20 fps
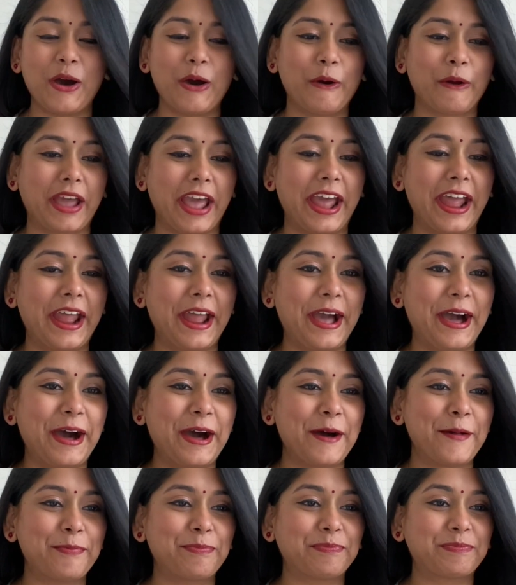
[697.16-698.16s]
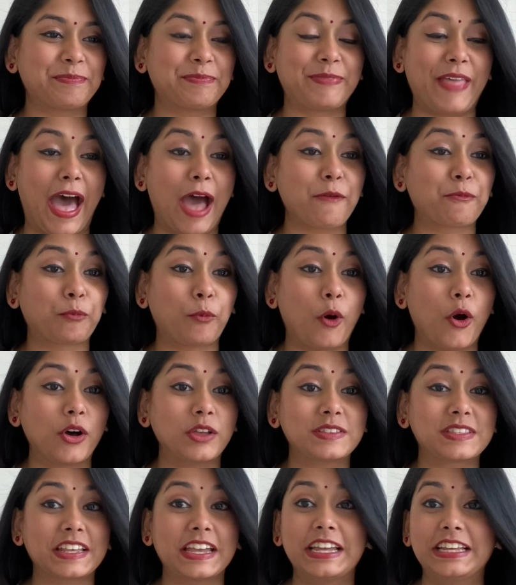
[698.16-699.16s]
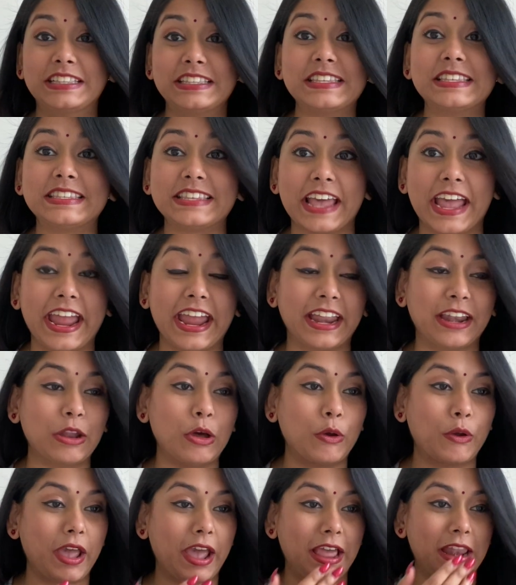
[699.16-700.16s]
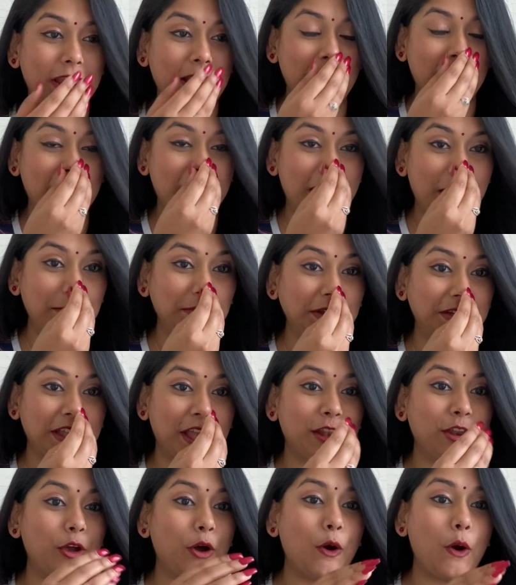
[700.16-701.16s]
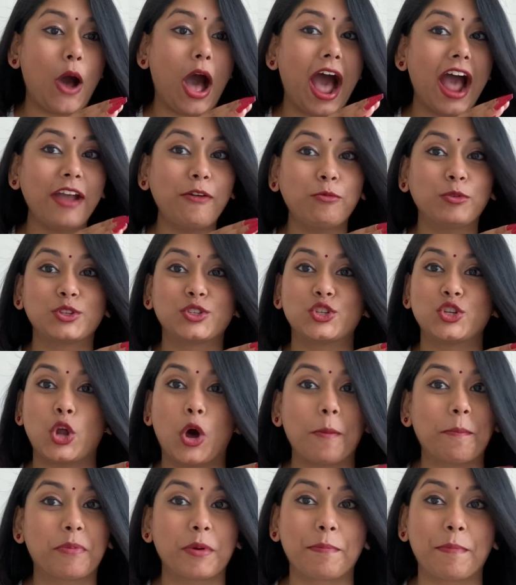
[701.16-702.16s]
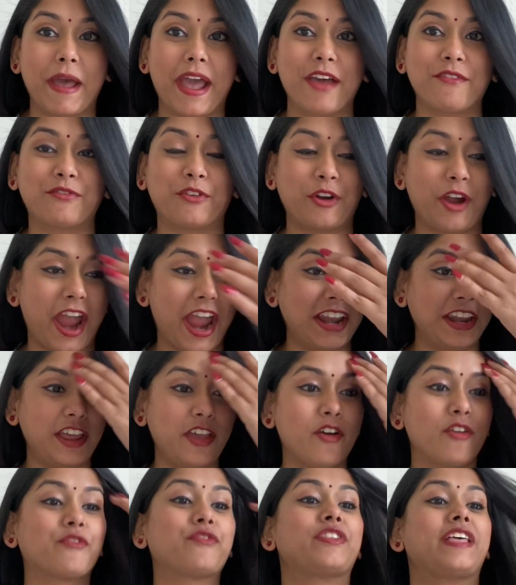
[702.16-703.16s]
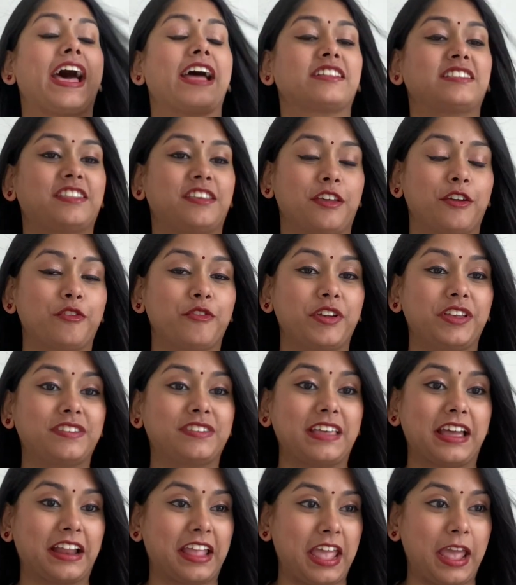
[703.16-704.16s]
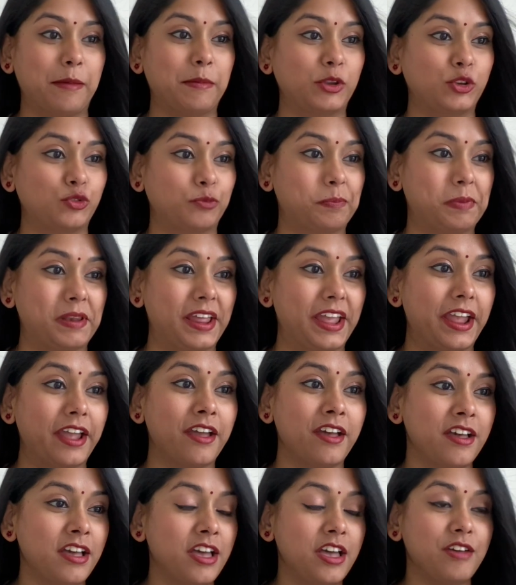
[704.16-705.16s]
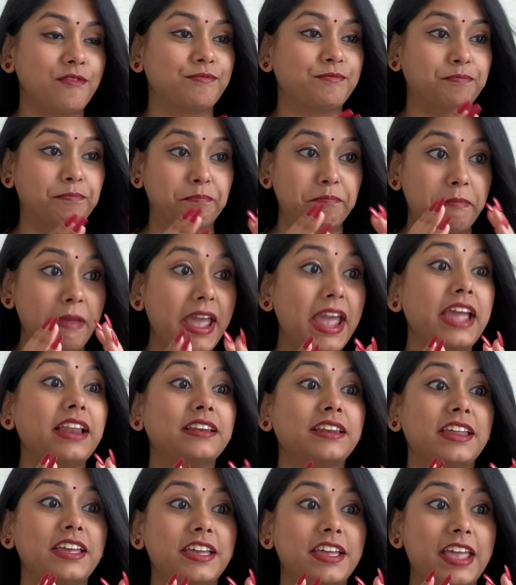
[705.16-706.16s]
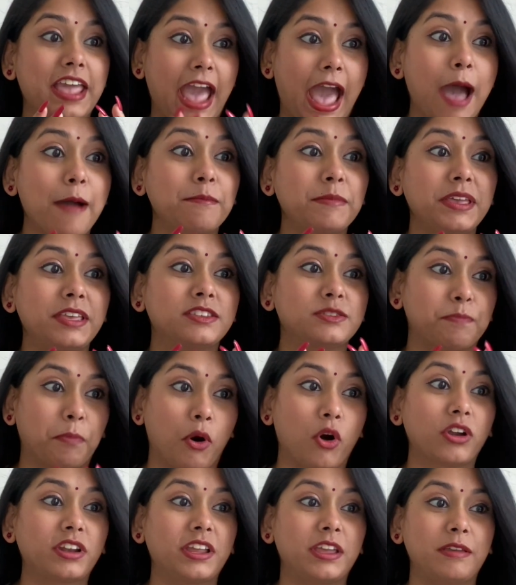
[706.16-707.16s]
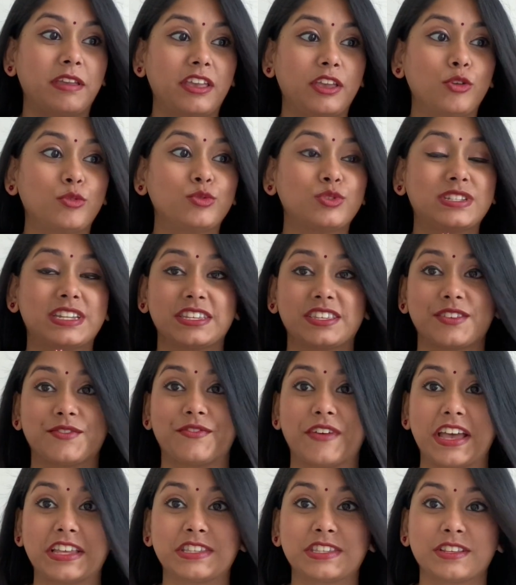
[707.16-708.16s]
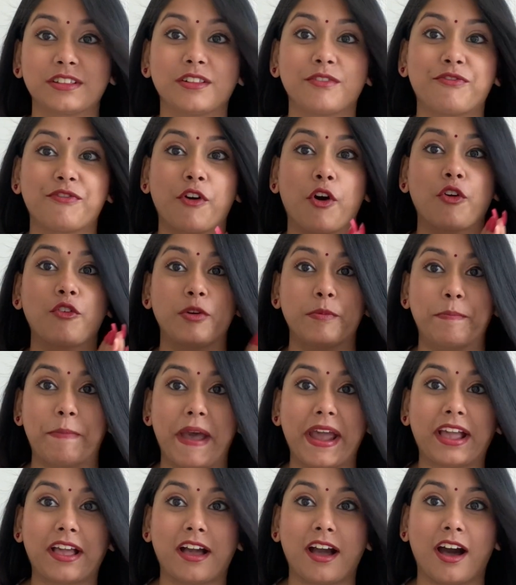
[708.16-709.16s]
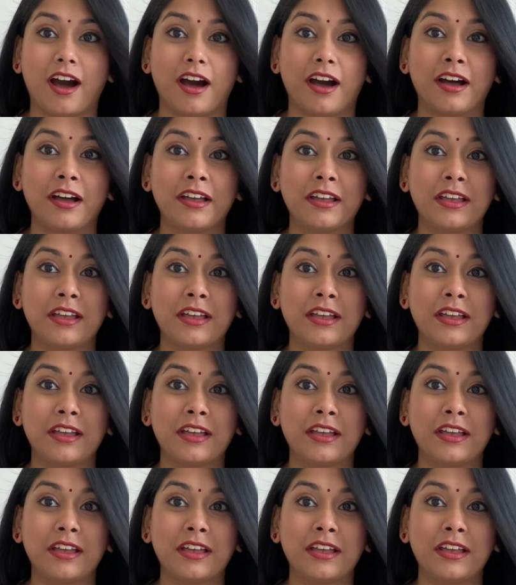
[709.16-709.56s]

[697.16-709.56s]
Okay, that was insane. Okay, let me tell you, I was not prepared for any of that theories that came into play. Mainly, Cammy's body used as a vessel for Rebekah